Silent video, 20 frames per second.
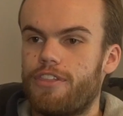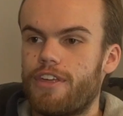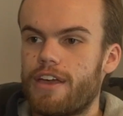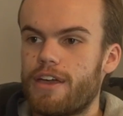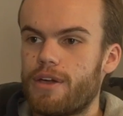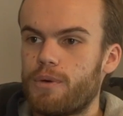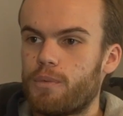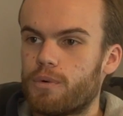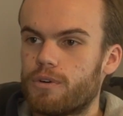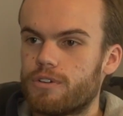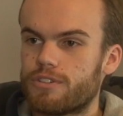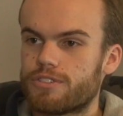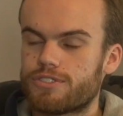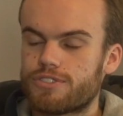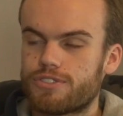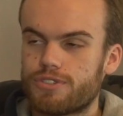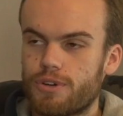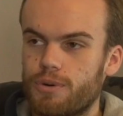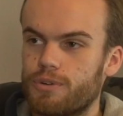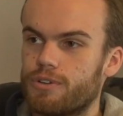They were
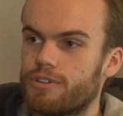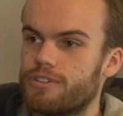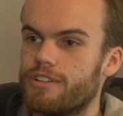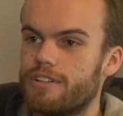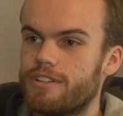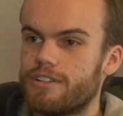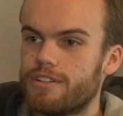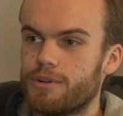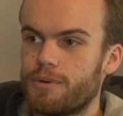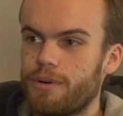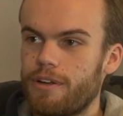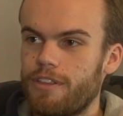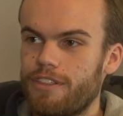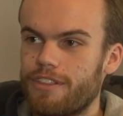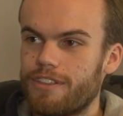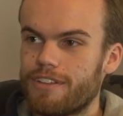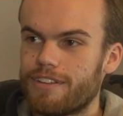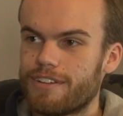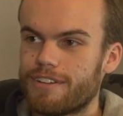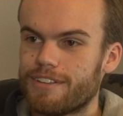so good to deal with.
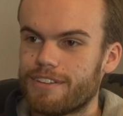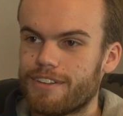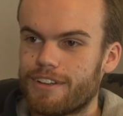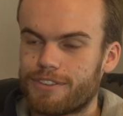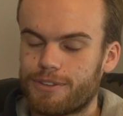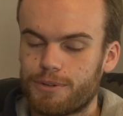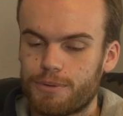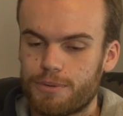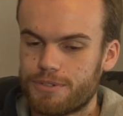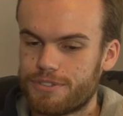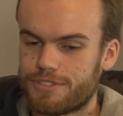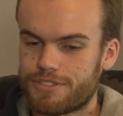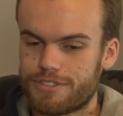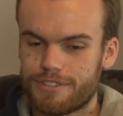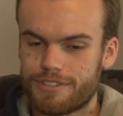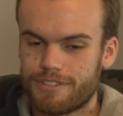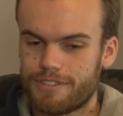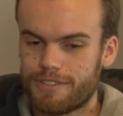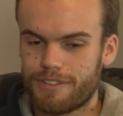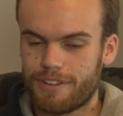Like there
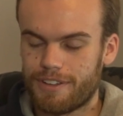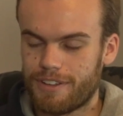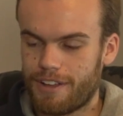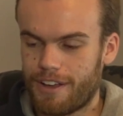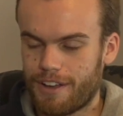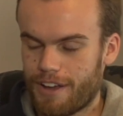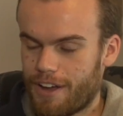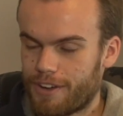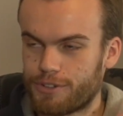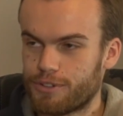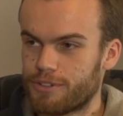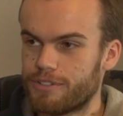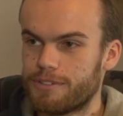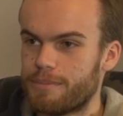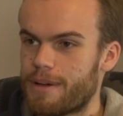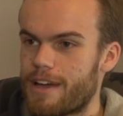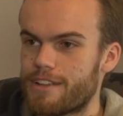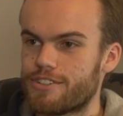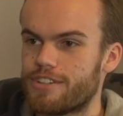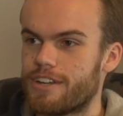was, I couldn't
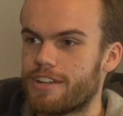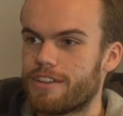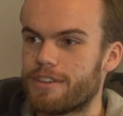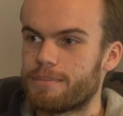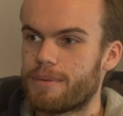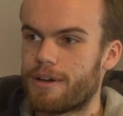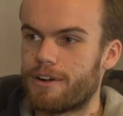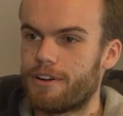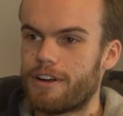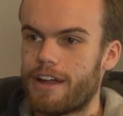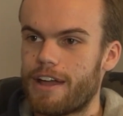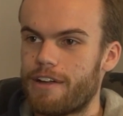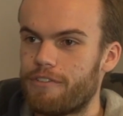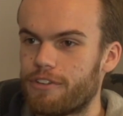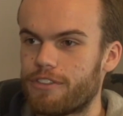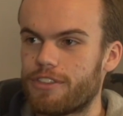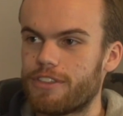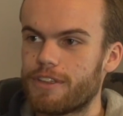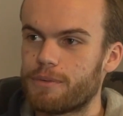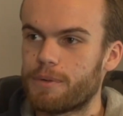imagine anything better.
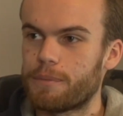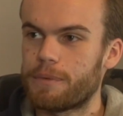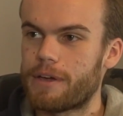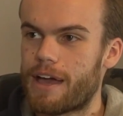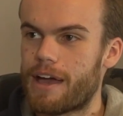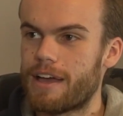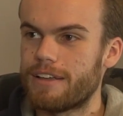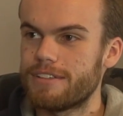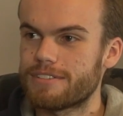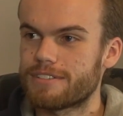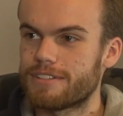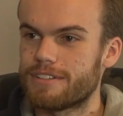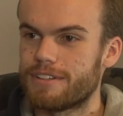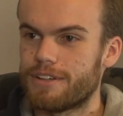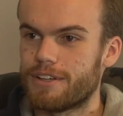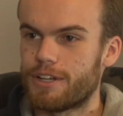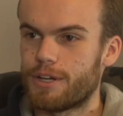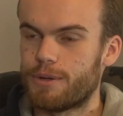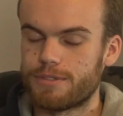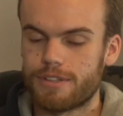Everything that we asked,
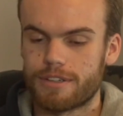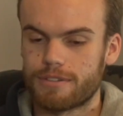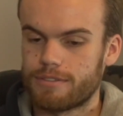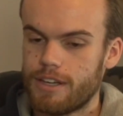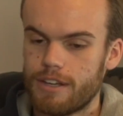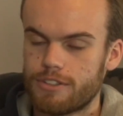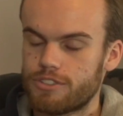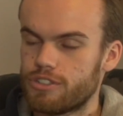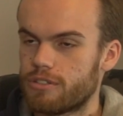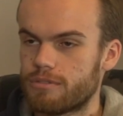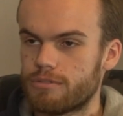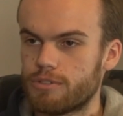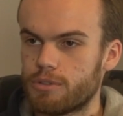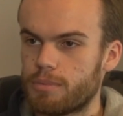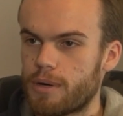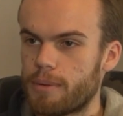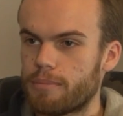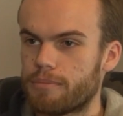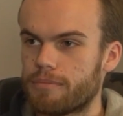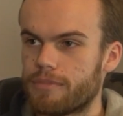it was like, yeah, sure, no
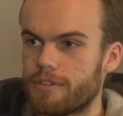problem.